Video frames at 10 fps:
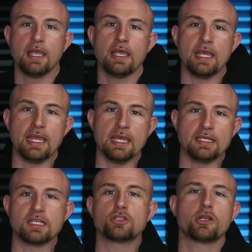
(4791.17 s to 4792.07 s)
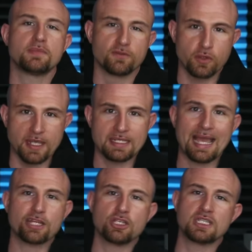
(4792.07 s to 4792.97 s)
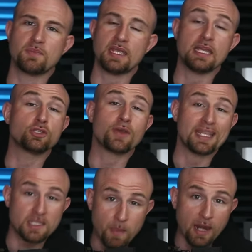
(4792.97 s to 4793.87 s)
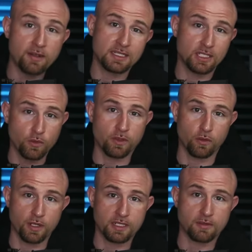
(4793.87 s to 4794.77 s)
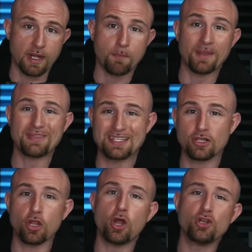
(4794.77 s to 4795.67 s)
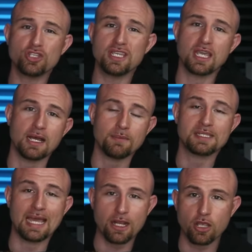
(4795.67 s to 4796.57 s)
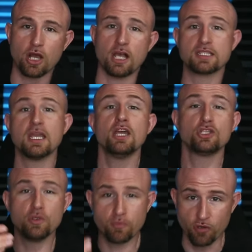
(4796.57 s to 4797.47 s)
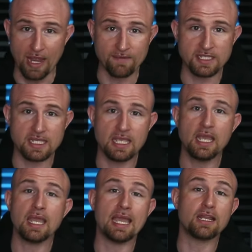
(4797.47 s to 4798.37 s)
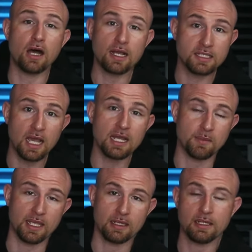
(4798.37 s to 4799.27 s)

is in terms of transaction speed and transparency to authorities, right? But this largely comes at a cost to privacy and autonomy,